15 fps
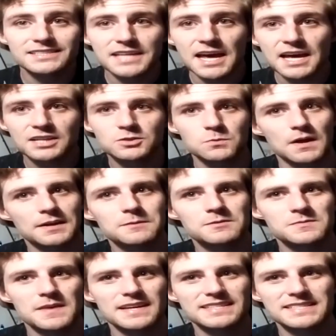it's Gage and welcome
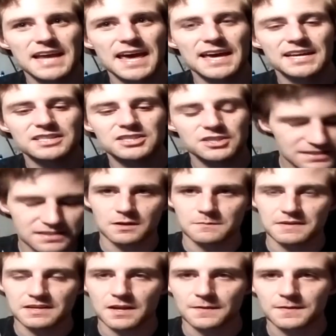to my stage. This is going to
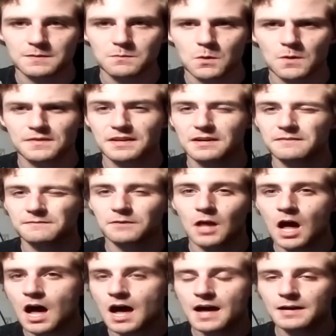be nothing more than a
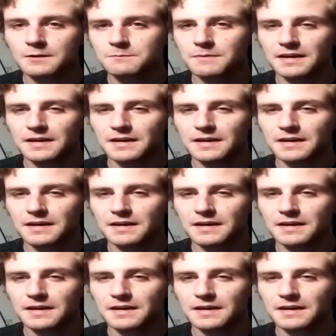vlog,